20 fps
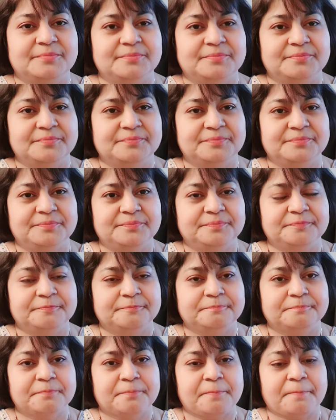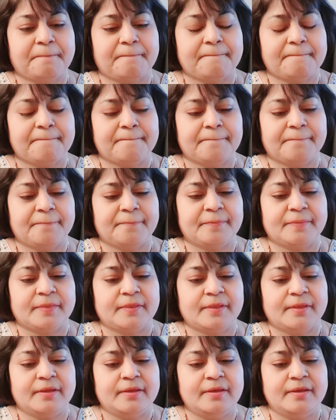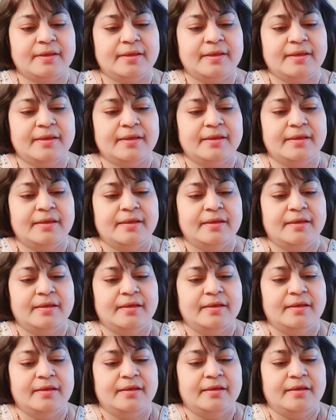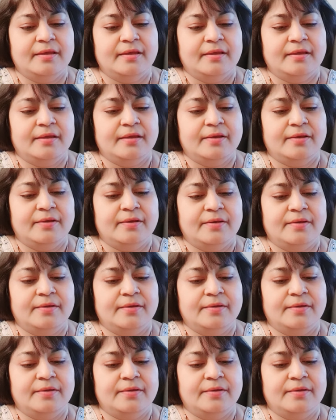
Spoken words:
Nobody speaks.